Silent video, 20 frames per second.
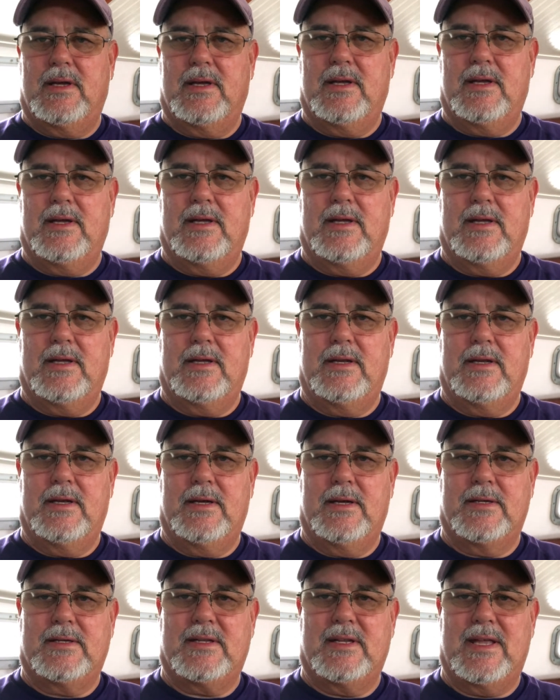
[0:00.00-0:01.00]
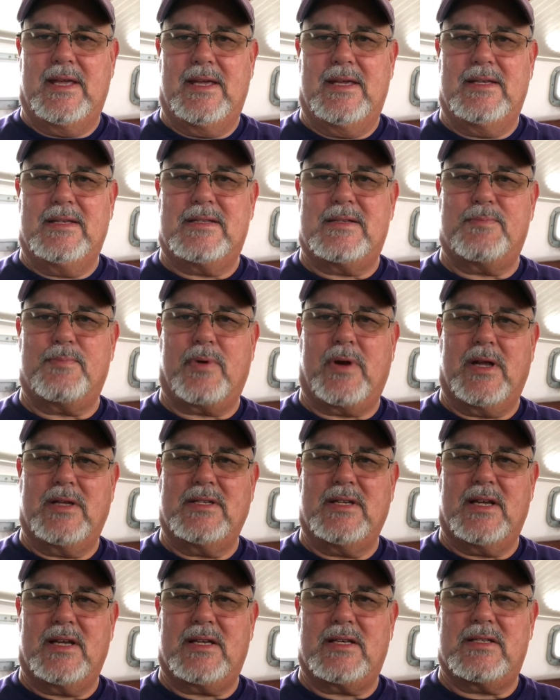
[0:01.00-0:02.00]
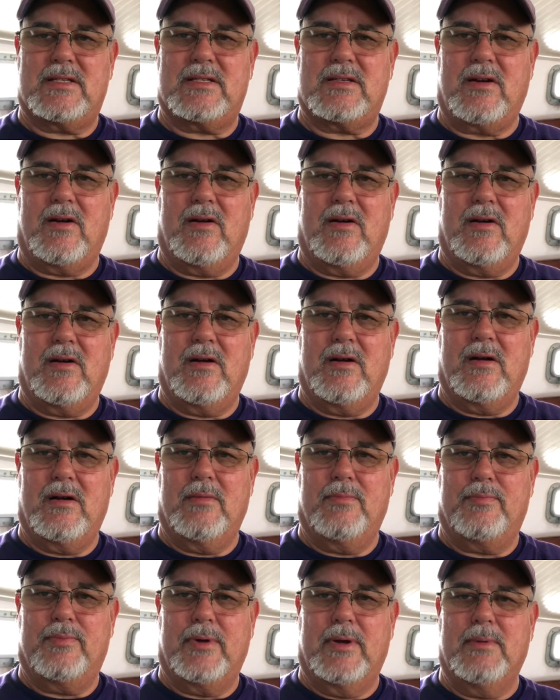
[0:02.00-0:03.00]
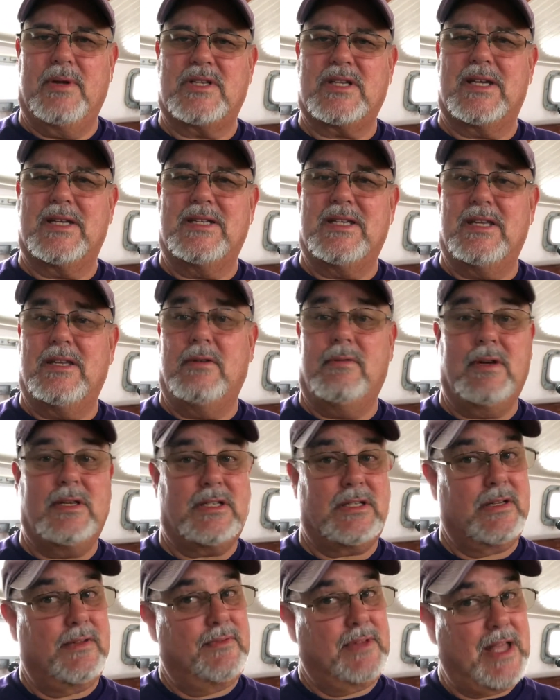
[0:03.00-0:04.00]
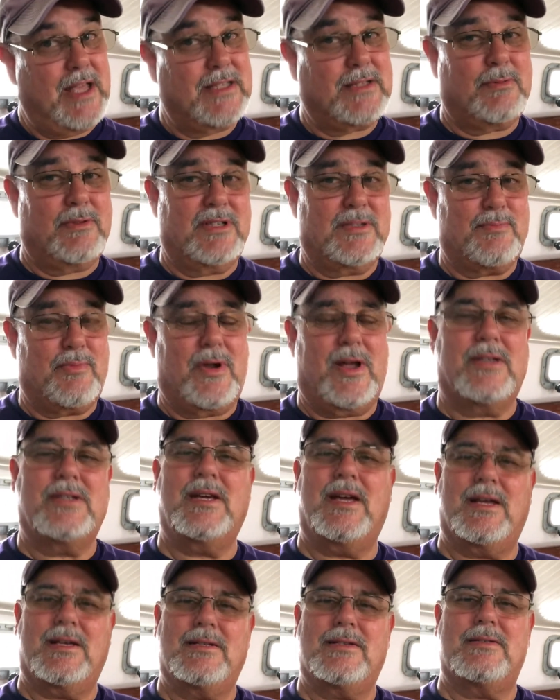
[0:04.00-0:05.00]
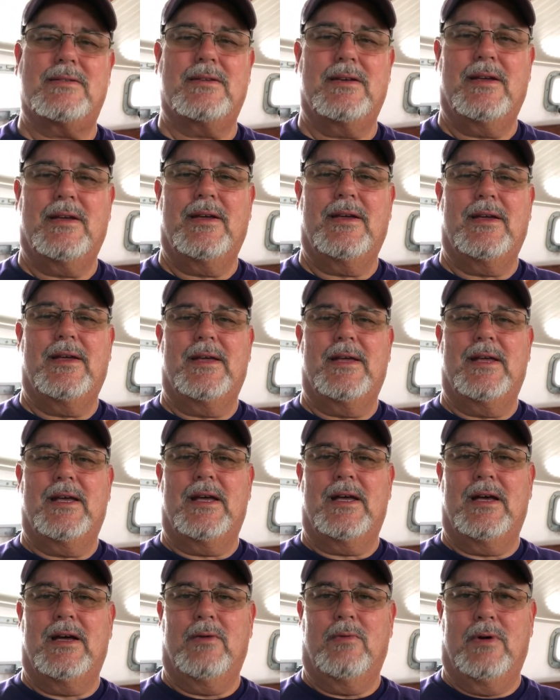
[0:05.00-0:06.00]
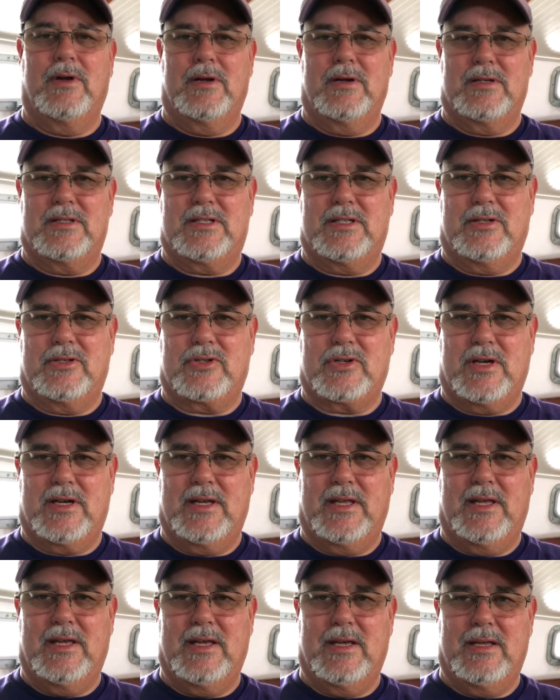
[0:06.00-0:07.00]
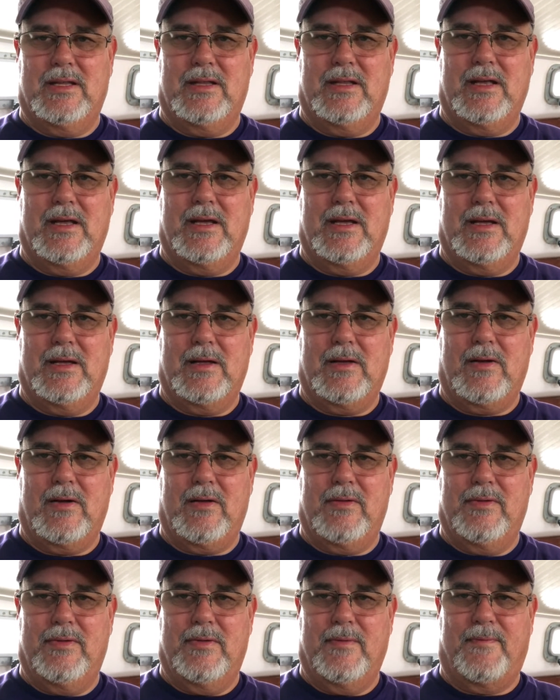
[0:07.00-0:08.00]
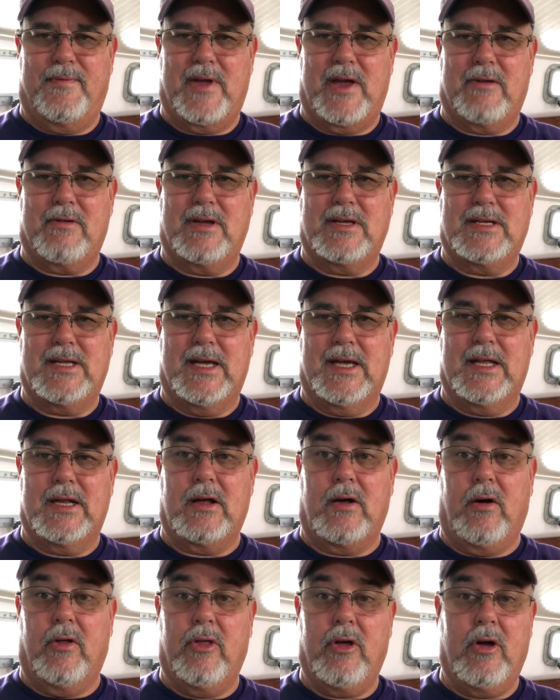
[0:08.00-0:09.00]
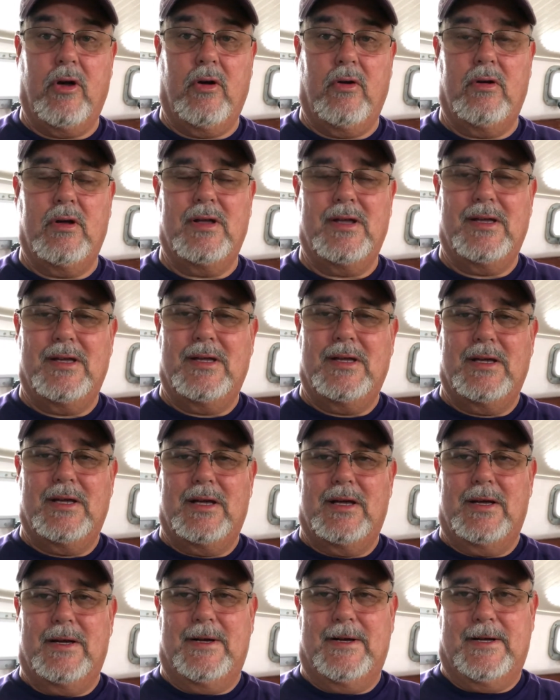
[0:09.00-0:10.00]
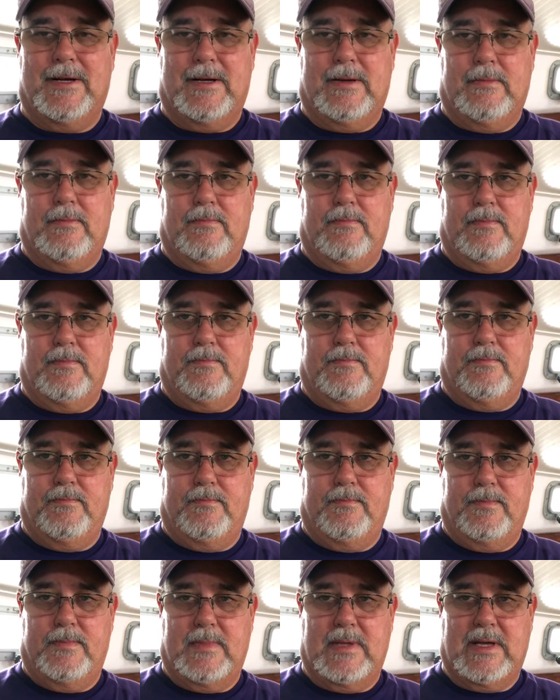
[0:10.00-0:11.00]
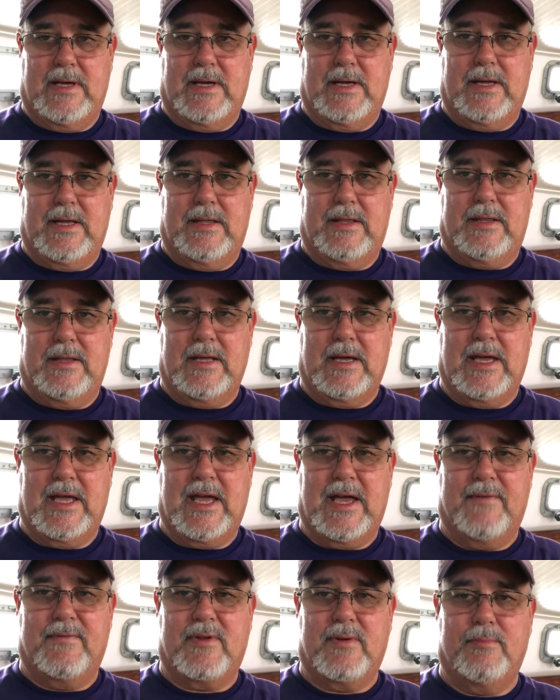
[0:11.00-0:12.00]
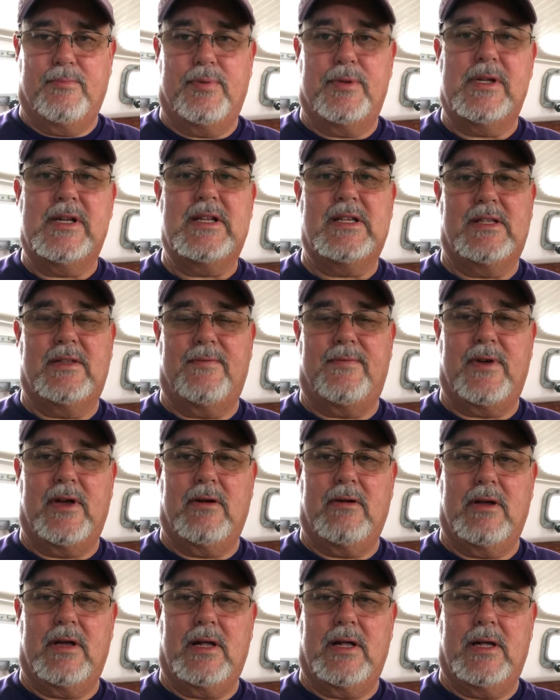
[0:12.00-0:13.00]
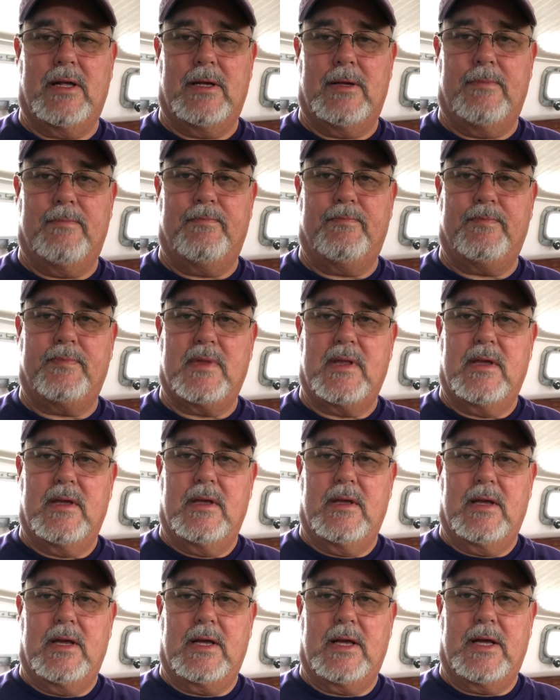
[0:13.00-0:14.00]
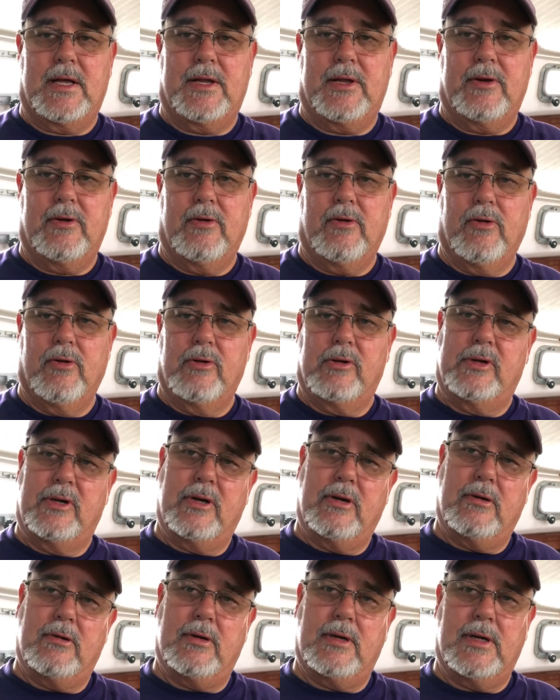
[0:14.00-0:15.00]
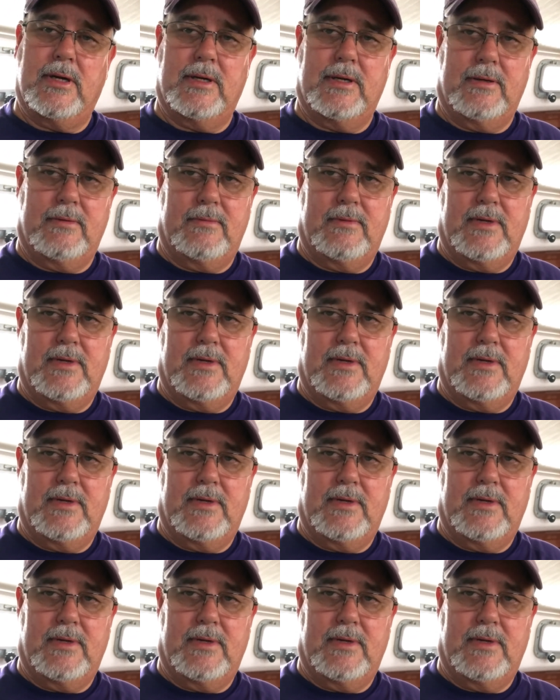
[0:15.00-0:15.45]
And today's projects are pretty much a continuation of last week's projects. We are still trying to get the fairing done, although I have completed the fairing. I got here earlier and